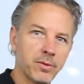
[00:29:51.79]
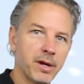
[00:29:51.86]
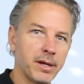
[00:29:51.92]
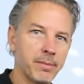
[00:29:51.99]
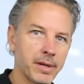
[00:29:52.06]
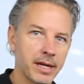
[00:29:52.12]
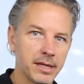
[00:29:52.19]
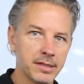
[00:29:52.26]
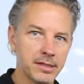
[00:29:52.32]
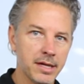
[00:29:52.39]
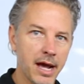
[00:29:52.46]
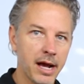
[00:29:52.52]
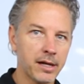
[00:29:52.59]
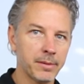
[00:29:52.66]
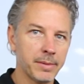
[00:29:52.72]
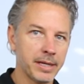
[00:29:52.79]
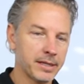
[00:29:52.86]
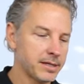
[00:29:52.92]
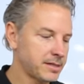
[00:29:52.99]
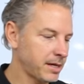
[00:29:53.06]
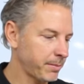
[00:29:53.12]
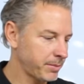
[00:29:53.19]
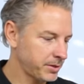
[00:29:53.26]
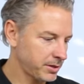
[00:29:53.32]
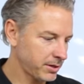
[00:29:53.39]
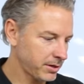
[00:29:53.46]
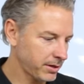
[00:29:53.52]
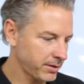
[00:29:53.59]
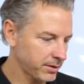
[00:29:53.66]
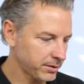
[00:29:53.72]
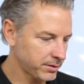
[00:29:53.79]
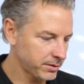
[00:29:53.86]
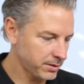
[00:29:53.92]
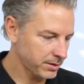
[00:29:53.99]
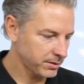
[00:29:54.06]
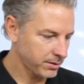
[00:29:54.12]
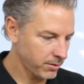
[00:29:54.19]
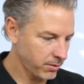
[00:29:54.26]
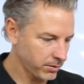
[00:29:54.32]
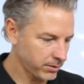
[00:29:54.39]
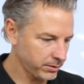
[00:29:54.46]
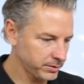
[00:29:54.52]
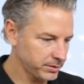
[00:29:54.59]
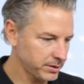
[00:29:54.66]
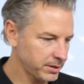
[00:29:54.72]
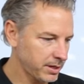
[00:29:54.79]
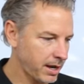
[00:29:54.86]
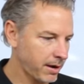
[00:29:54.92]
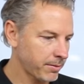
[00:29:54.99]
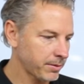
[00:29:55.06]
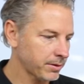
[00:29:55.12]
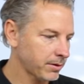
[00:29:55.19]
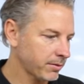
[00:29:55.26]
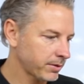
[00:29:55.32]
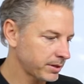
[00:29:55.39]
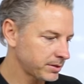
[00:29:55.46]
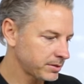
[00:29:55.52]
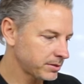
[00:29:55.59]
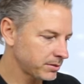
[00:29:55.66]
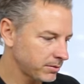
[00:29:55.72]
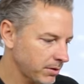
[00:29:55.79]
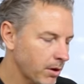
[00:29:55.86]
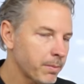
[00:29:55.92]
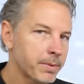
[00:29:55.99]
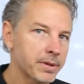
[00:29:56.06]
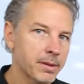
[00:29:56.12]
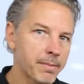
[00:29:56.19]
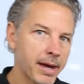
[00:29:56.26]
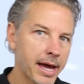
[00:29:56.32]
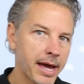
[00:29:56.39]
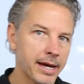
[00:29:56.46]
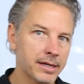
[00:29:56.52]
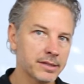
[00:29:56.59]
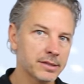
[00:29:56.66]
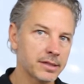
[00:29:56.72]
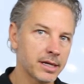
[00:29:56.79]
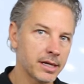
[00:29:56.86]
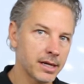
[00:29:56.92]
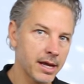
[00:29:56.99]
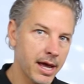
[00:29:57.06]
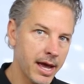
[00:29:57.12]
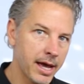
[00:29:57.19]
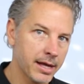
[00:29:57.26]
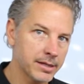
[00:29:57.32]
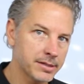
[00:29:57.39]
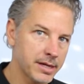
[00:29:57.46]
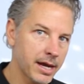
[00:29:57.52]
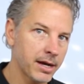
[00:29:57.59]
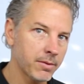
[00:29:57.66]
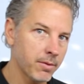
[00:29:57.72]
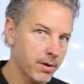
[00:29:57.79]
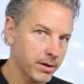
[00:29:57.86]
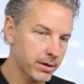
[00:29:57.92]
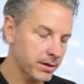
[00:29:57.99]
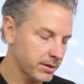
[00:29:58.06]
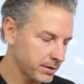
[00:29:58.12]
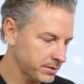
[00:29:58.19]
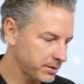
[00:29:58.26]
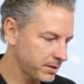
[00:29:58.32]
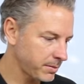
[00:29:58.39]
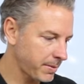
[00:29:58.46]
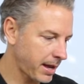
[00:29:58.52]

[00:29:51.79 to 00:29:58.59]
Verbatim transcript: 20 minutes to acclimate the temperature on the, the corals, and now we're going to open the bags and add tank water to the